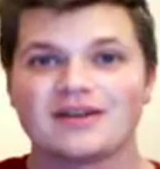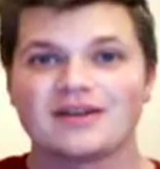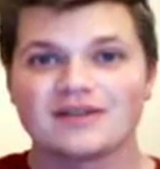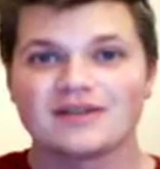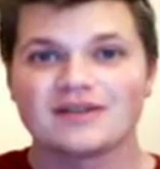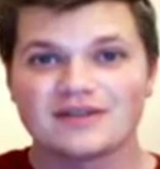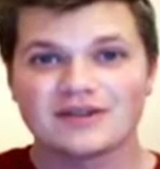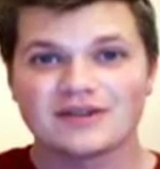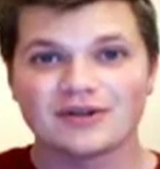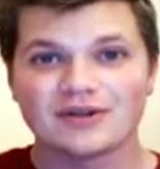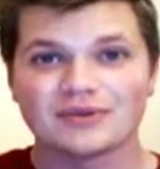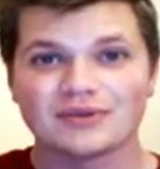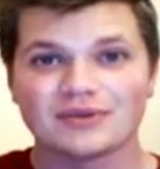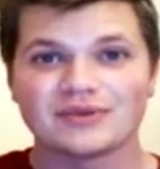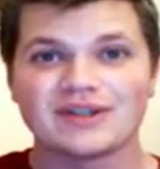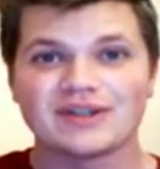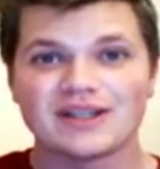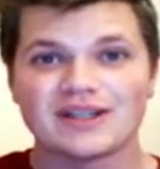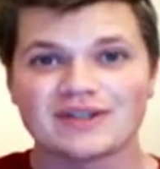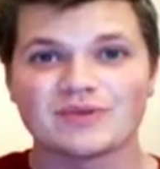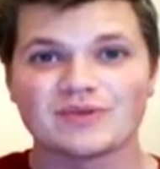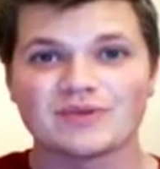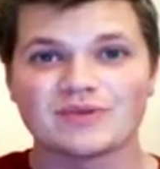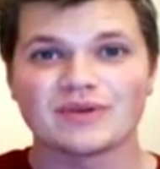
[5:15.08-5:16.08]
So
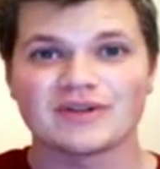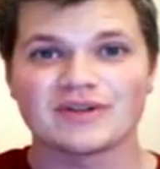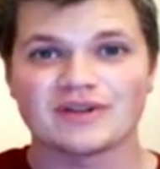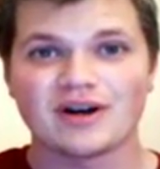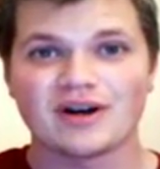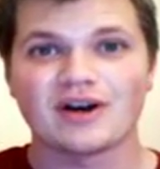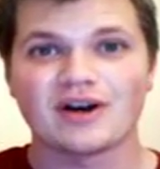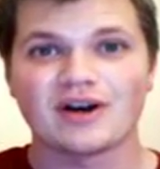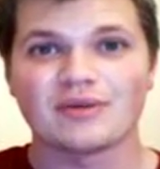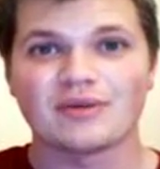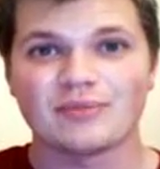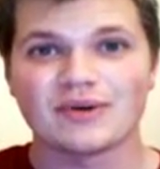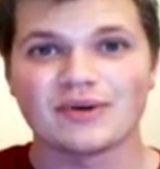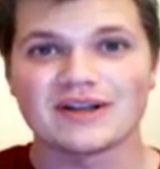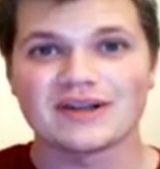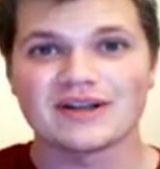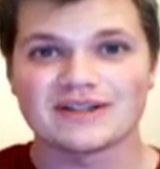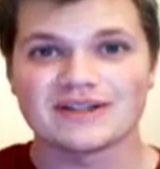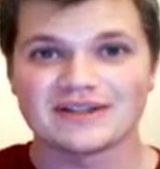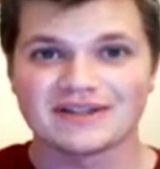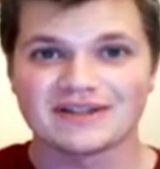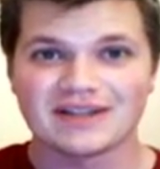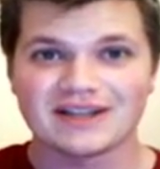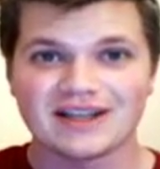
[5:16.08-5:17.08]
this was our
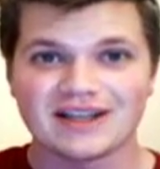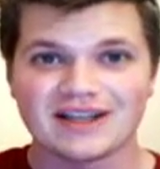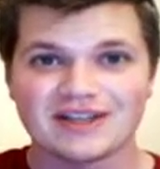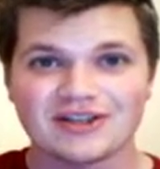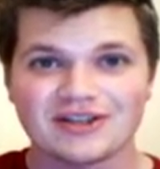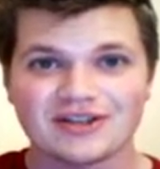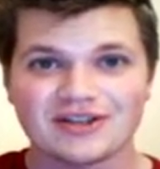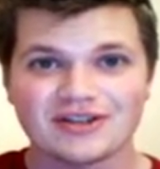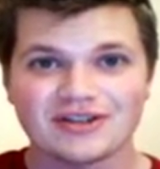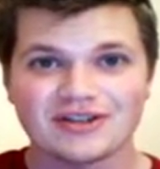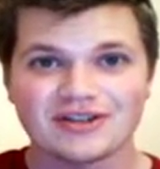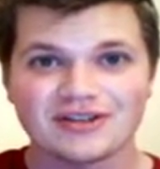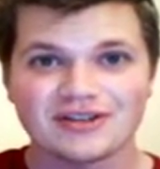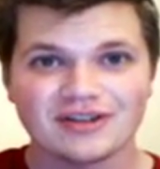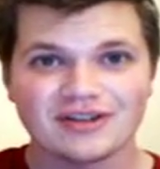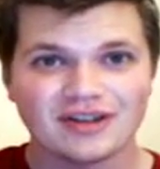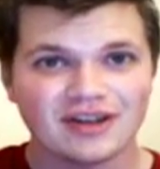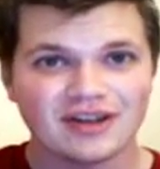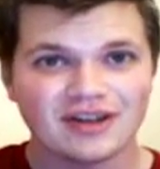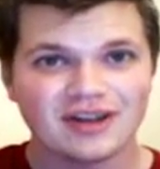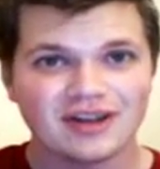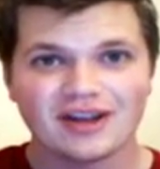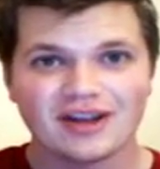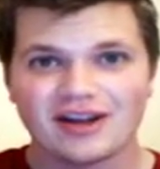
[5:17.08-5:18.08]
presentation.
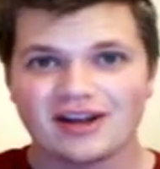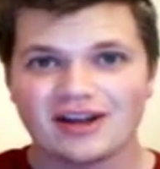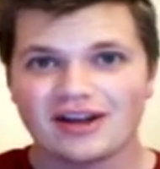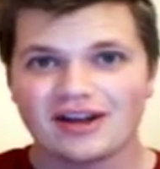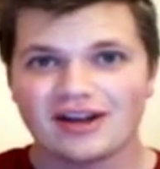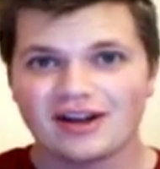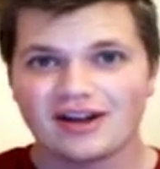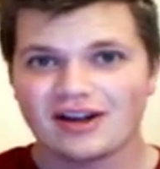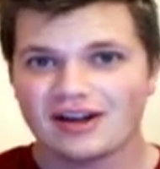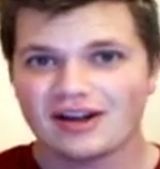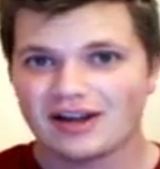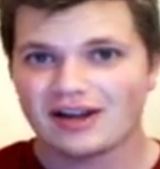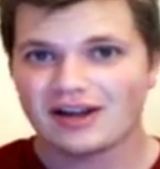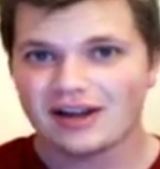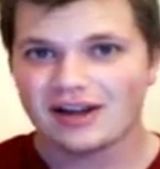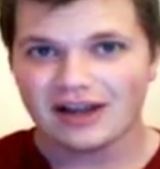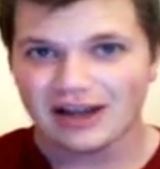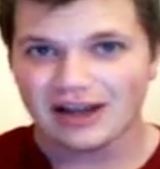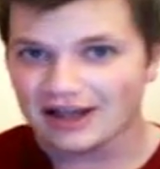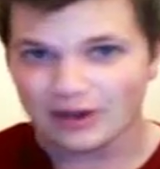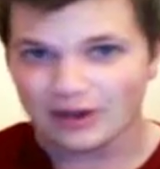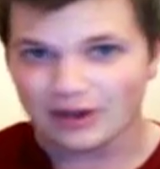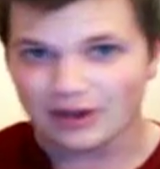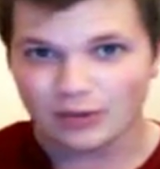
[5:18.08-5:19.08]

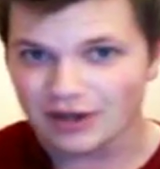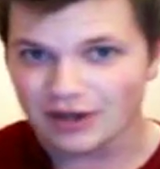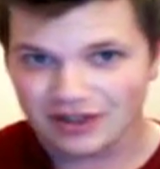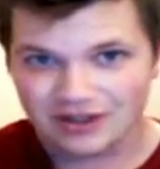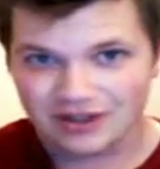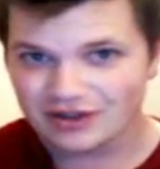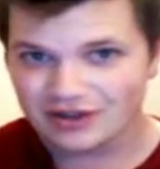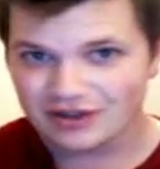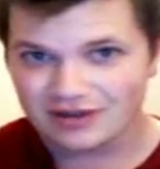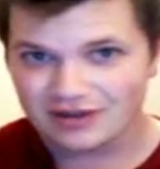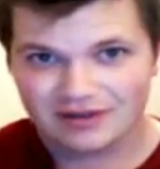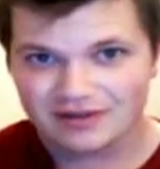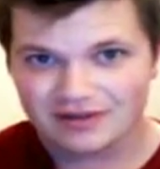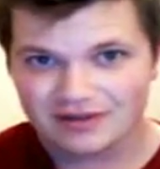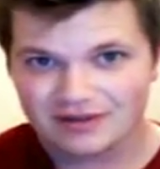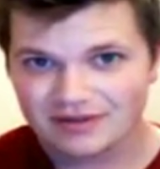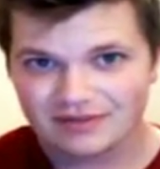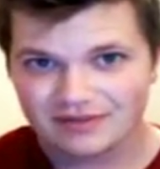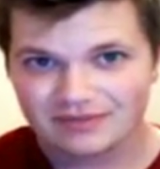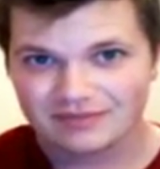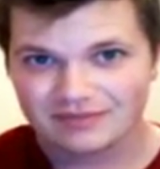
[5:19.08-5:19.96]
Any questions?